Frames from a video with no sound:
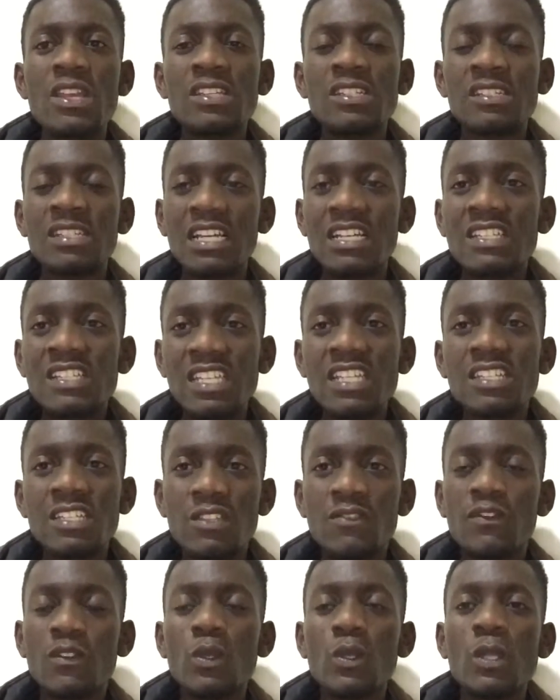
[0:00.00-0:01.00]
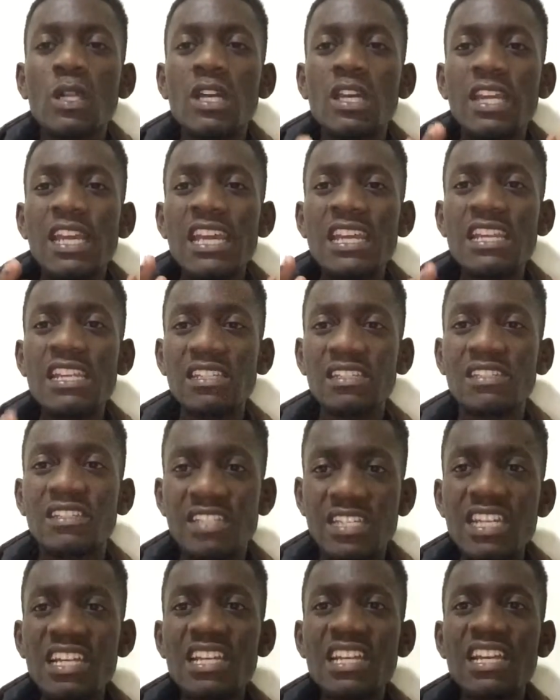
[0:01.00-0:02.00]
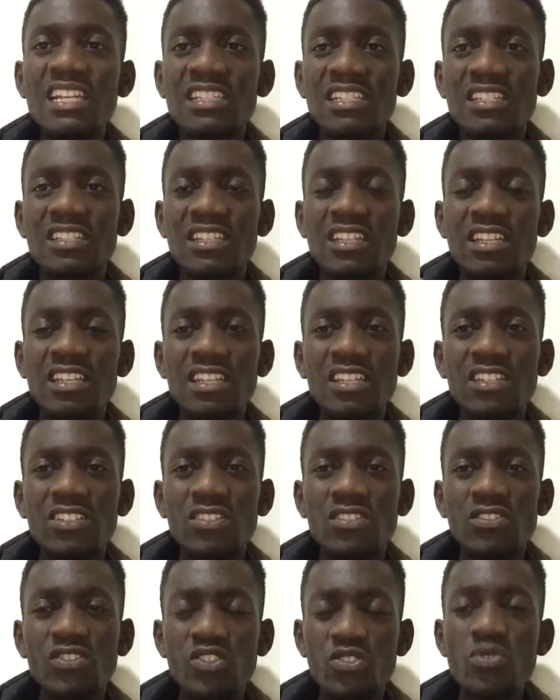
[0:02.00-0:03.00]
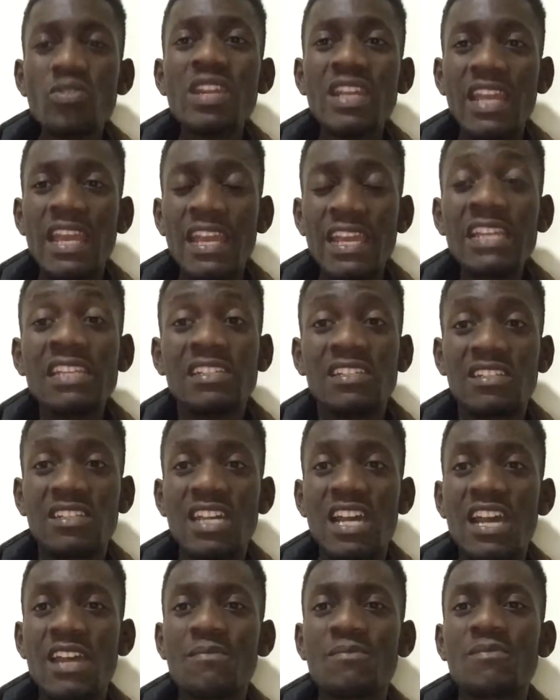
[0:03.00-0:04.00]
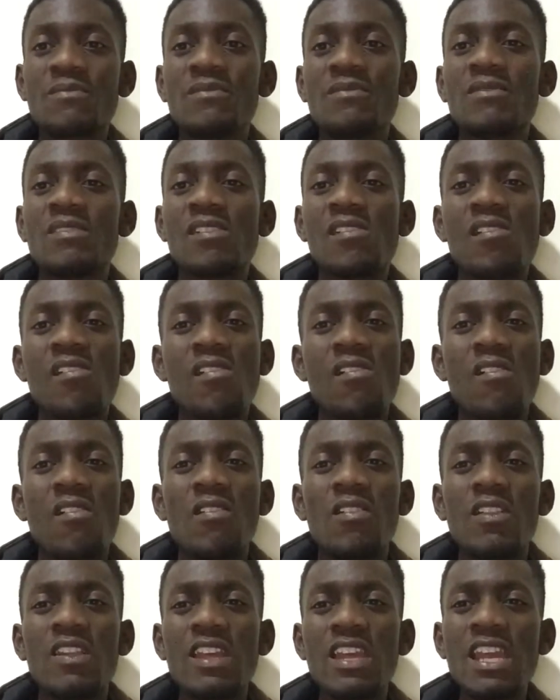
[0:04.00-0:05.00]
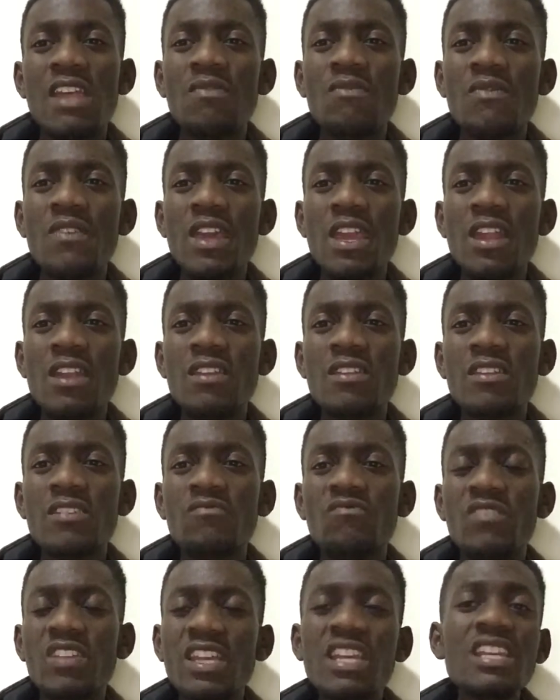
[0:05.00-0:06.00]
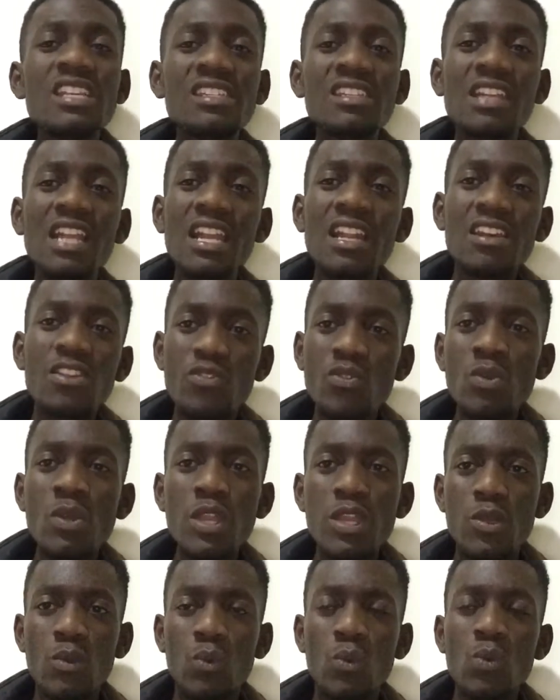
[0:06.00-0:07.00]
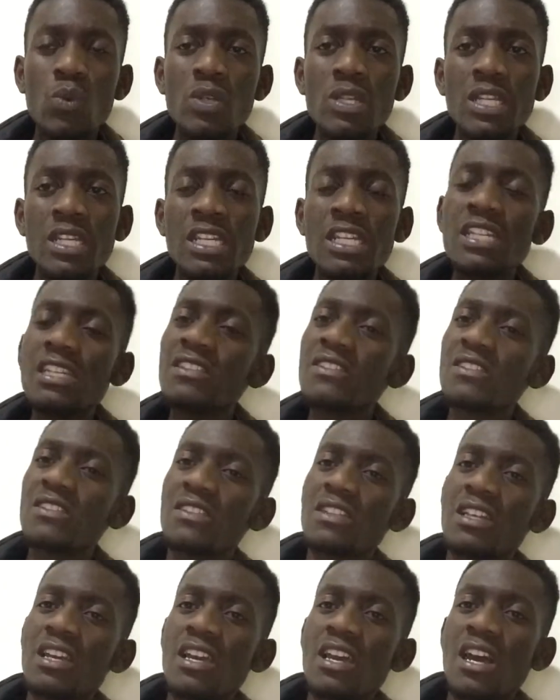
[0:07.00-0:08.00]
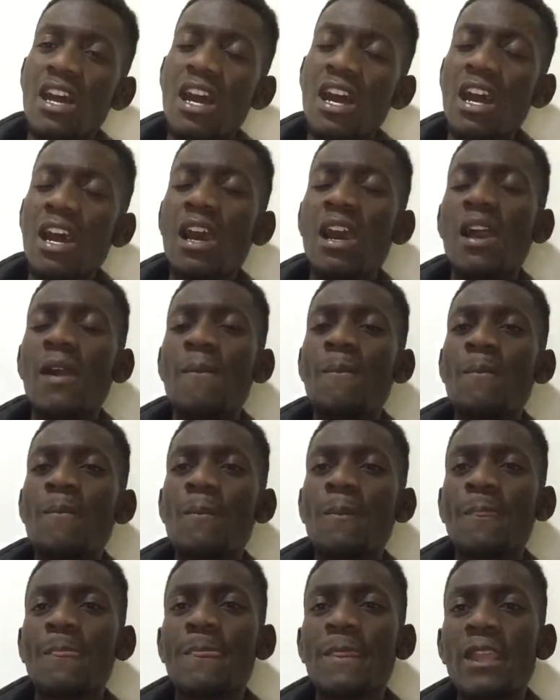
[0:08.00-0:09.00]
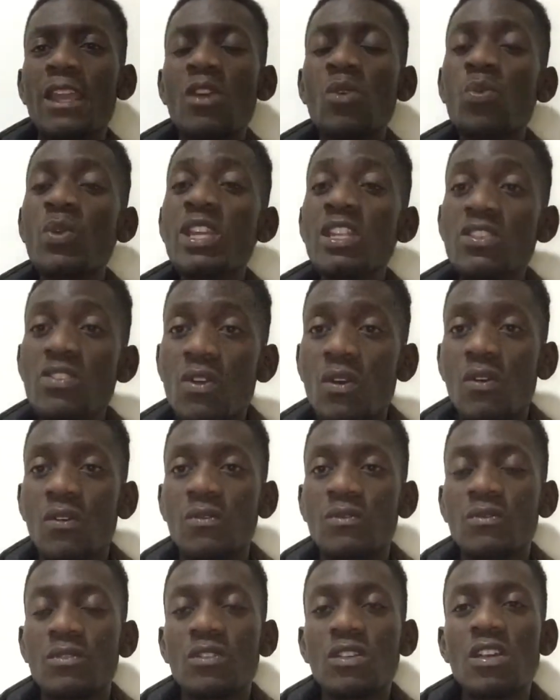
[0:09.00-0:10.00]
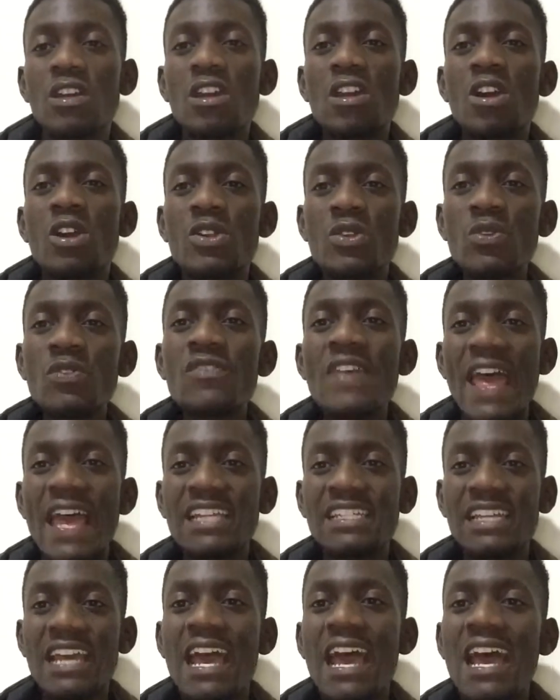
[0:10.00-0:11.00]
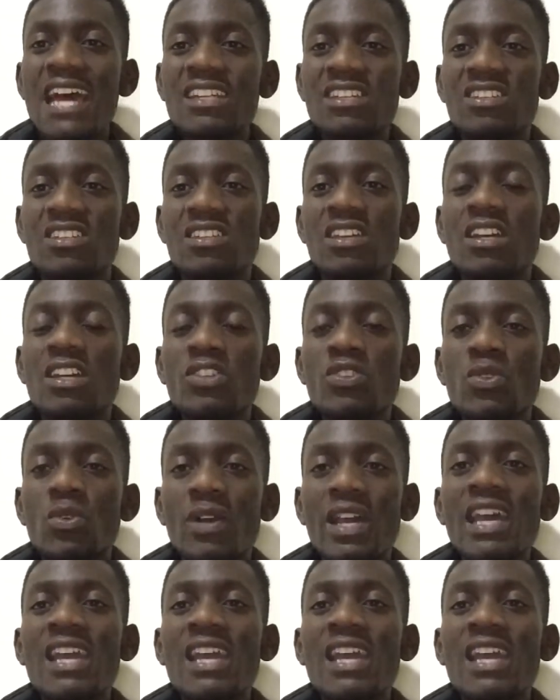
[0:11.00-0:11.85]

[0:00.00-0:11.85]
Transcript: successful in his dealings during his time. And then there is Ruth, who is a widow. Ruth has had to